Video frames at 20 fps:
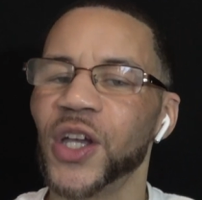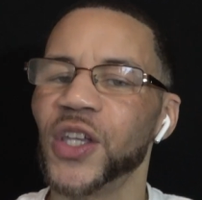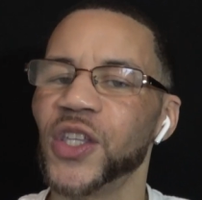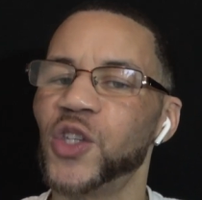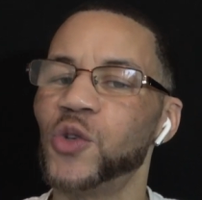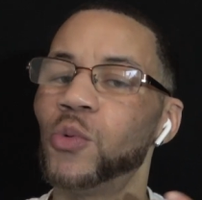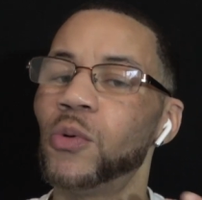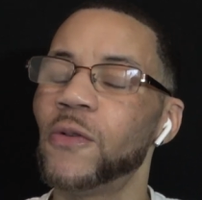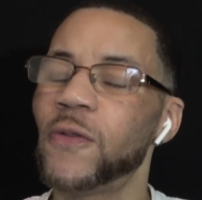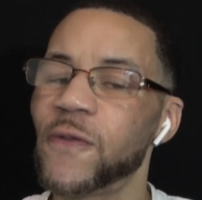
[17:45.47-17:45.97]

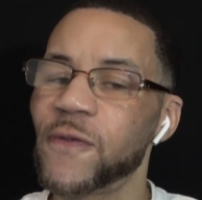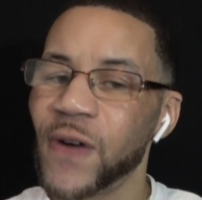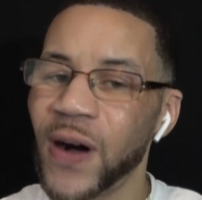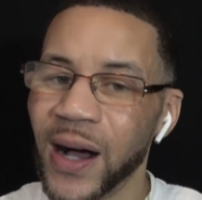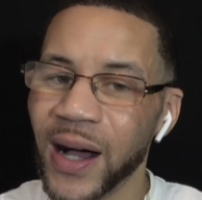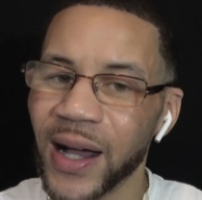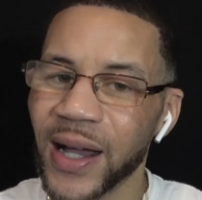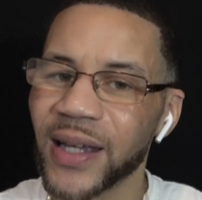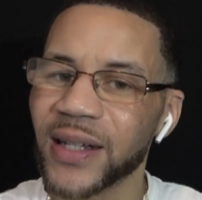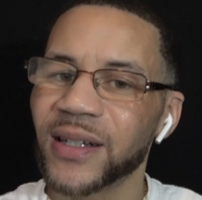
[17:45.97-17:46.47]
You will
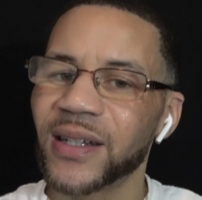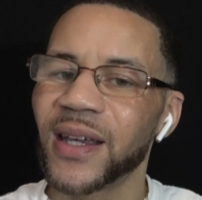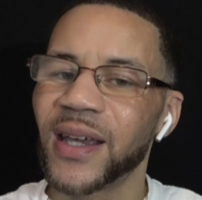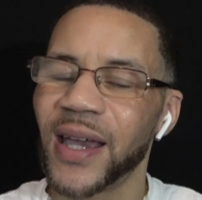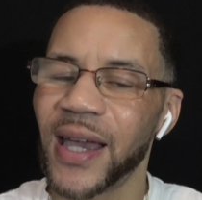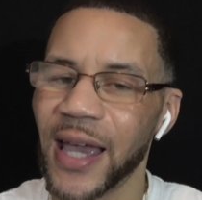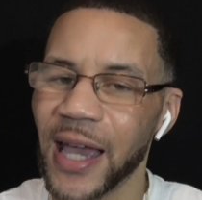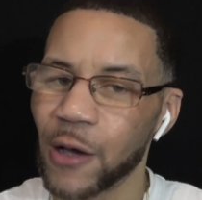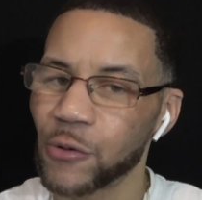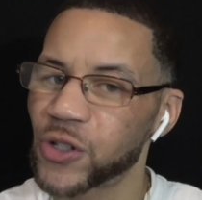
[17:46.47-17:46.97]
find
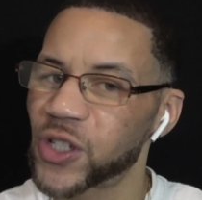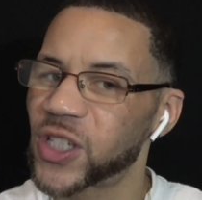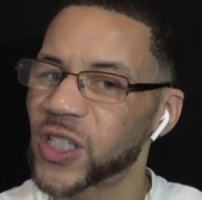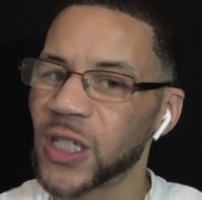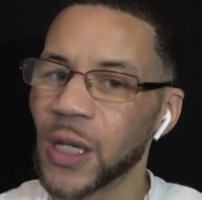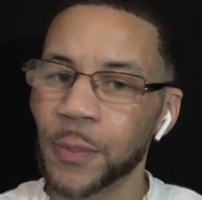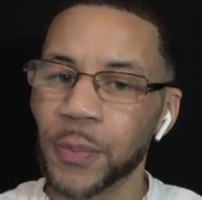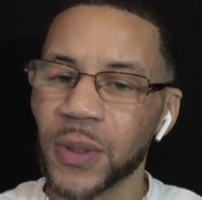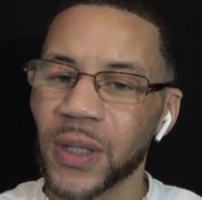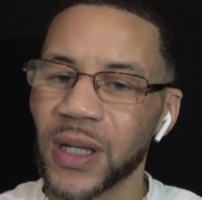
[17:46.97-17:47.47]
how
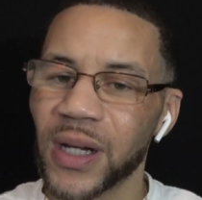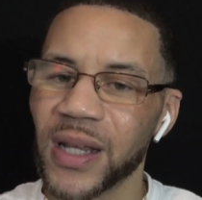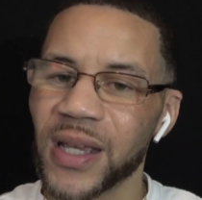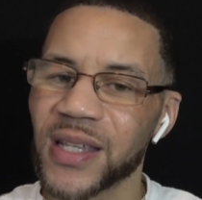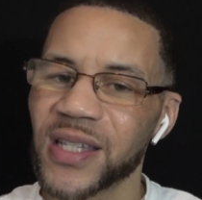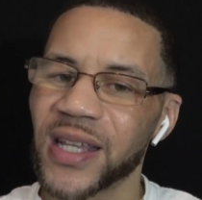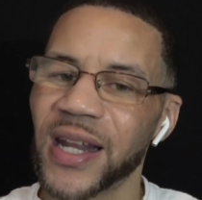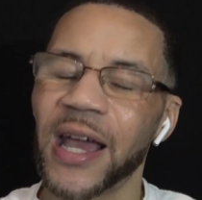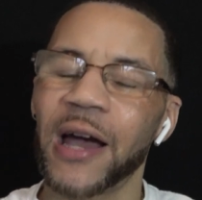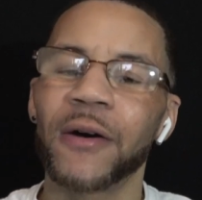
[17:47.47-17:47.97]
simple it
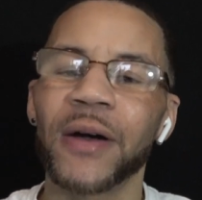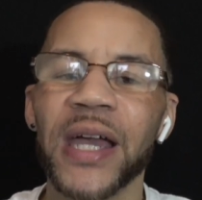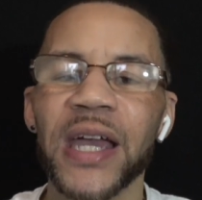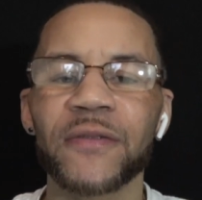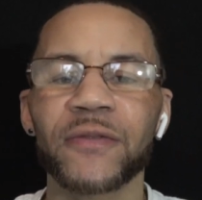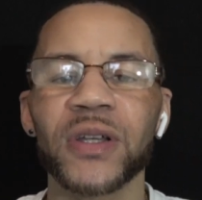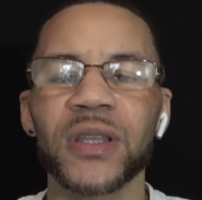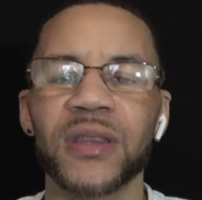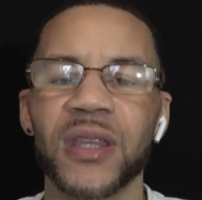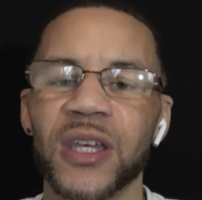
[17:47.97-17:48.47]
is and how
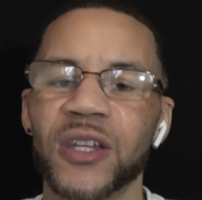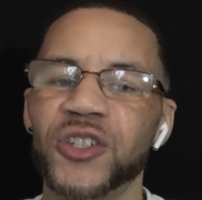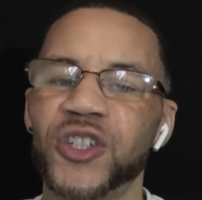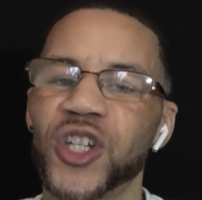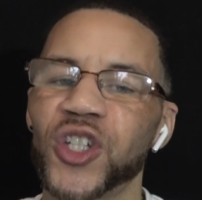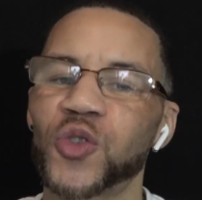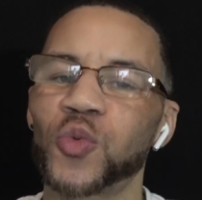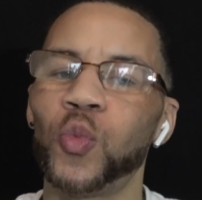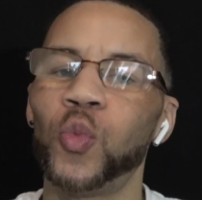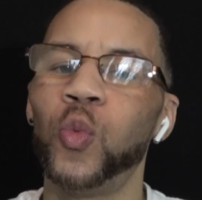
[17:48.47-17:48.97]
everything
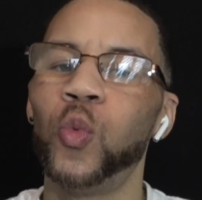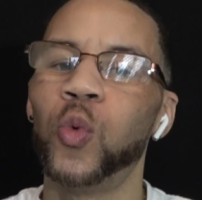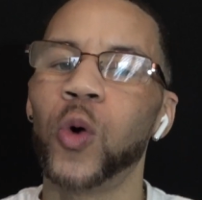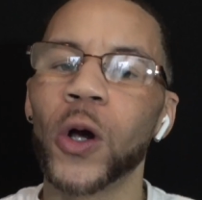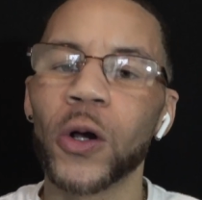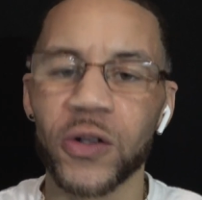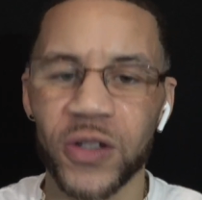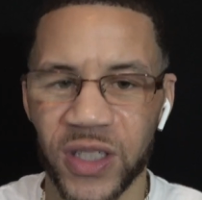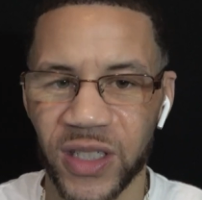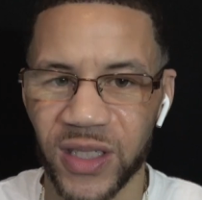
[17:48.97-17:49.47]
just
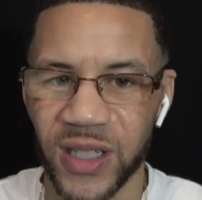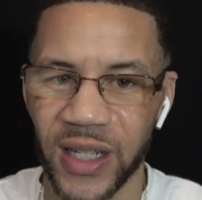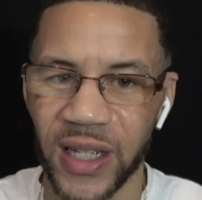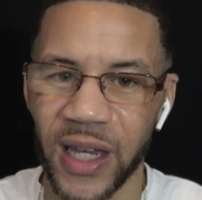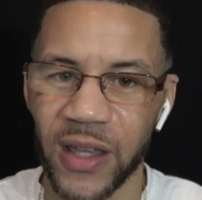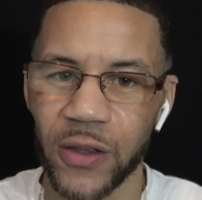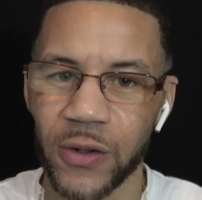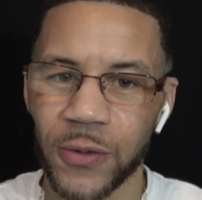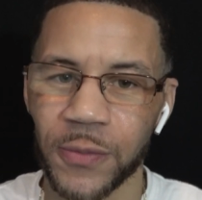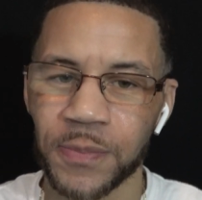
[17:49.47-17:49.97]
works
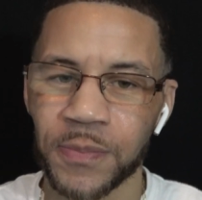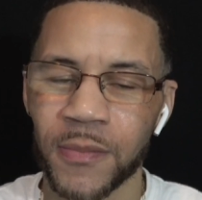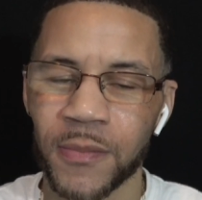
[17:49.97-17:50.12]
together.